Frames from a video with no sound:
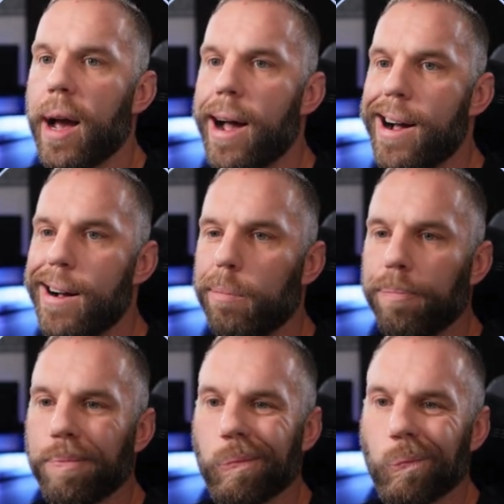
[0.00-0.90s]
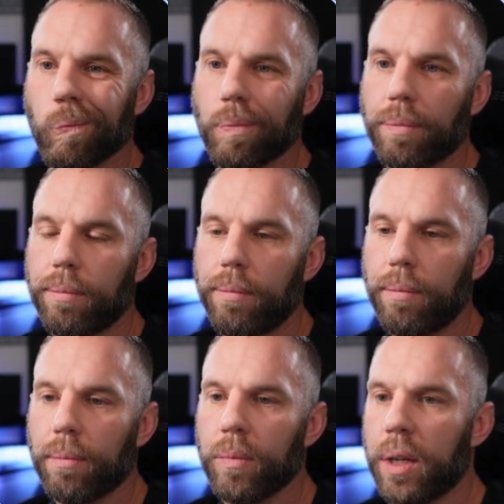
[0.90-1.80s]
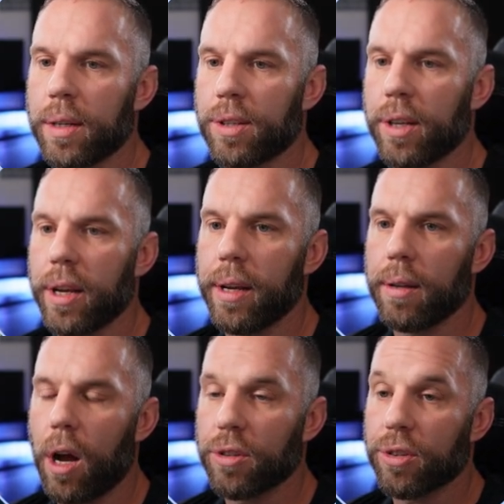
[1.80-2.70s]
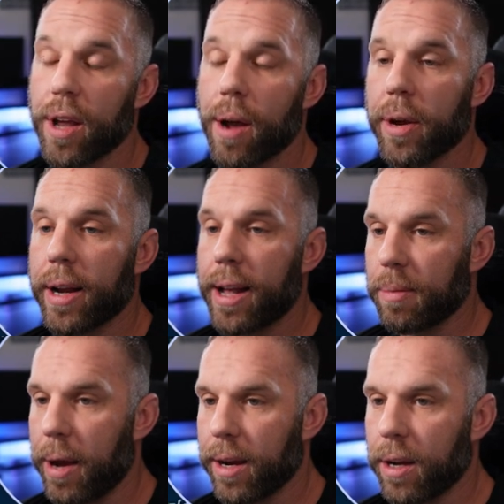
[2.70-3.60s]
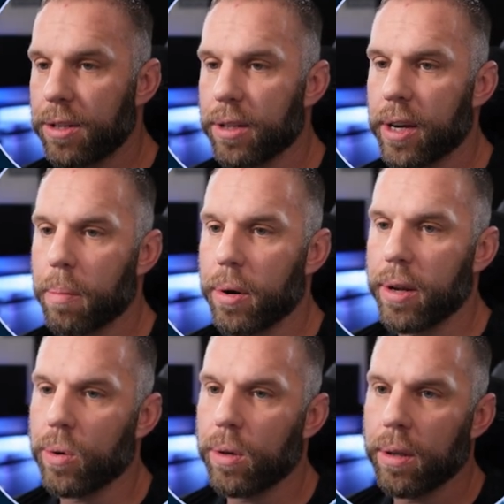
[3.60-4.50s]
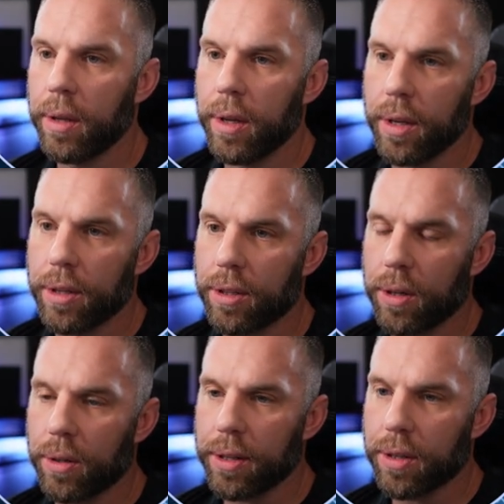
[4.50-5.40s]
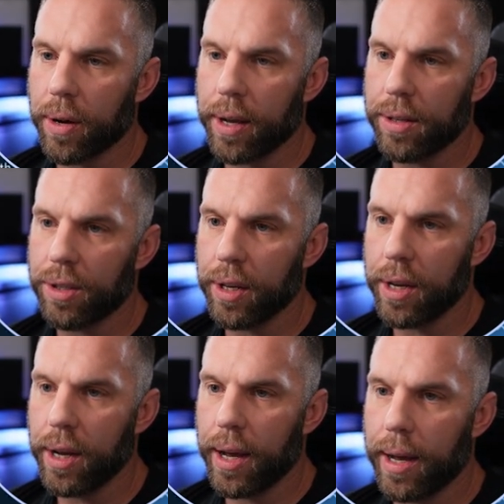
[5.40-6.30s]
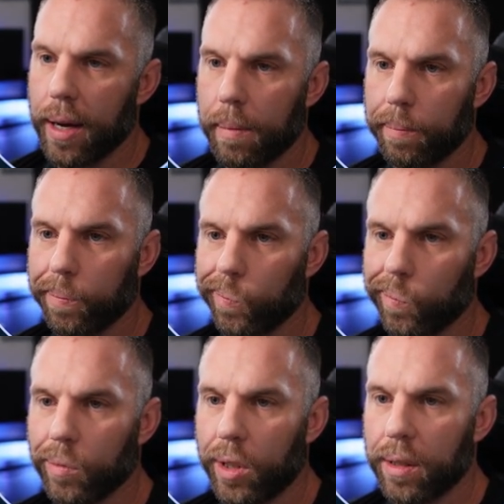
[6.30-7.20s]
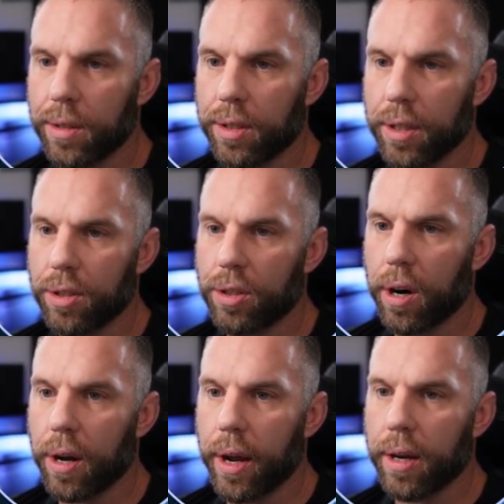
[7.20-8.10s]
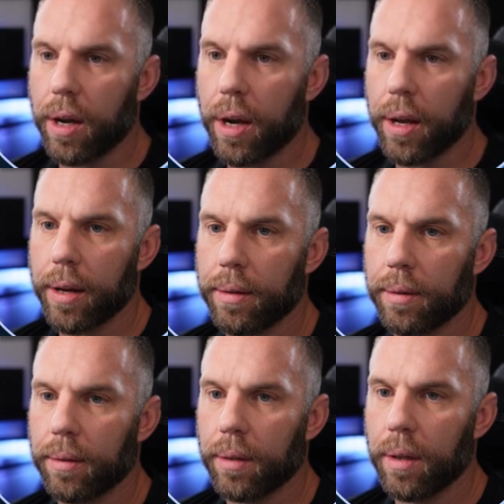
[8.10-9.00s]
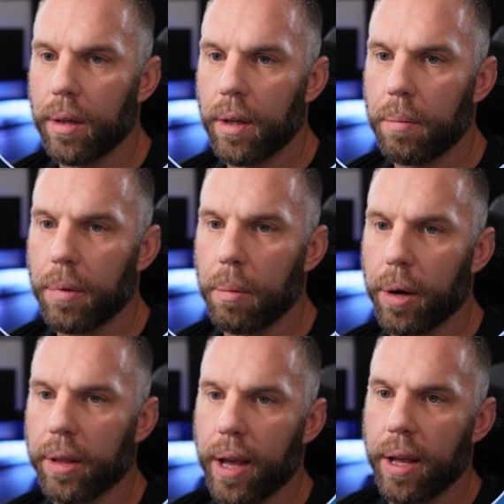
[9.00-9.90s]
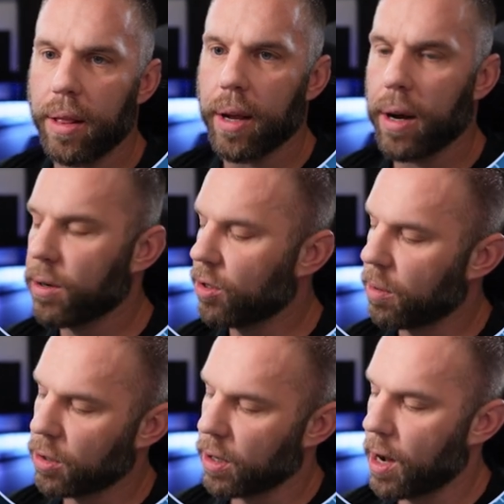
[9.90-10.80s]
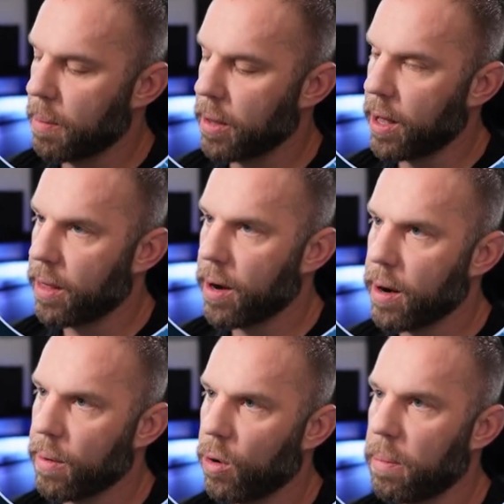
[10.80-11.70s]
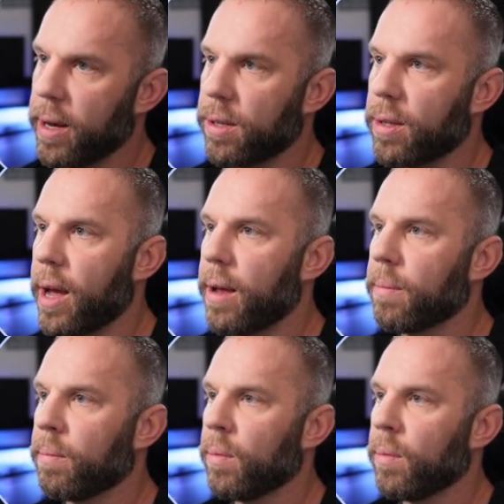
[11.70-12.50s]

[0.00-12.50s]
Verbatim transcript: Um, let's see. Also, yeah, we can add some icons in there. Pretty cool. So let's go ahead and see. Um, let's see, start icon. I'm gonna bring that in there. So I'm just gonna copy that there. We'll paste that.